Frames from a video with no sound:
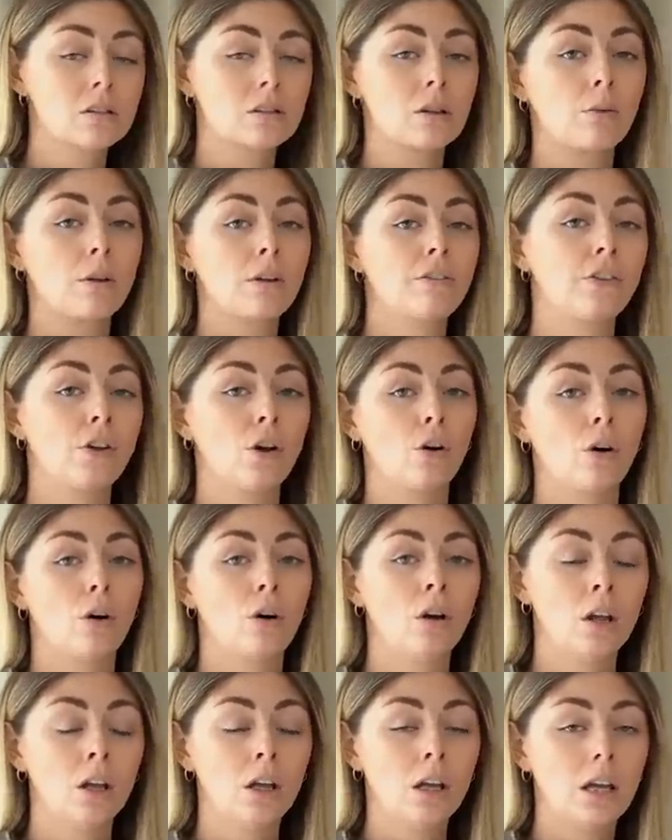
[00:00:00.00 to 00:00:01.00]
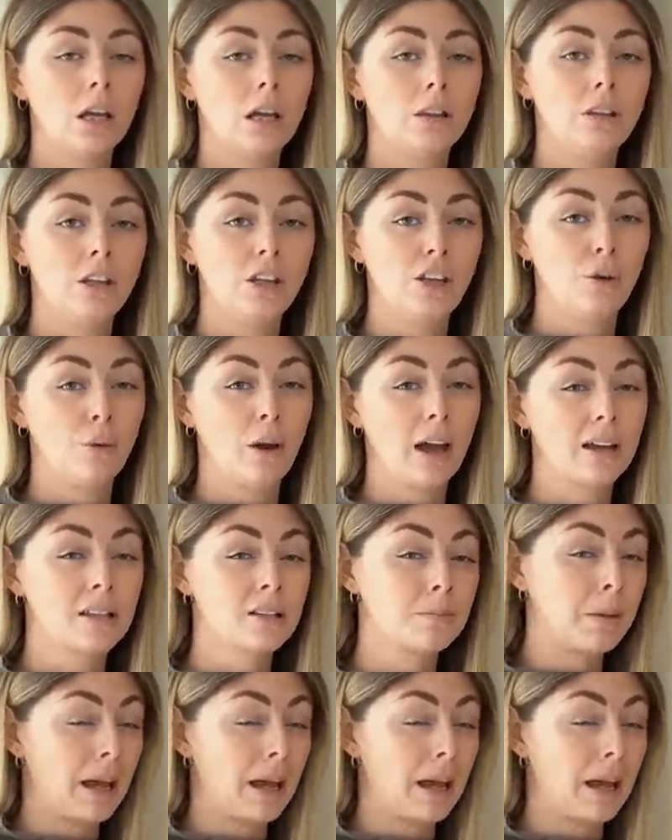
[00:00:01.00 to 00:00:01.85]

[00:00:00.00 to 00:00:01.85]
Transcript: so if you're in the US,